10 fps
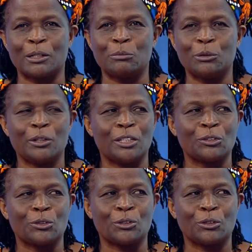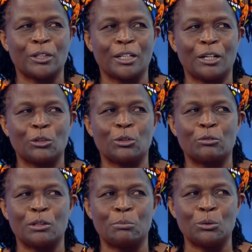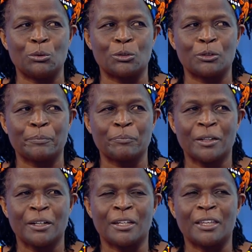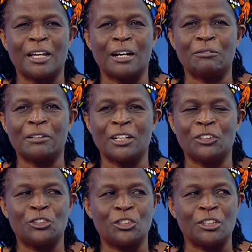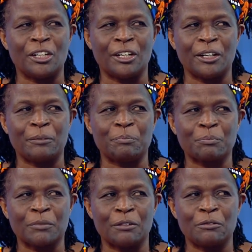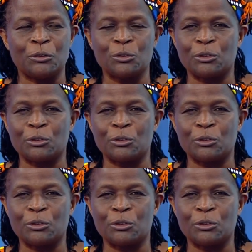Kimunya is not talking out of the blues. Mm-hmm. They have gauged the views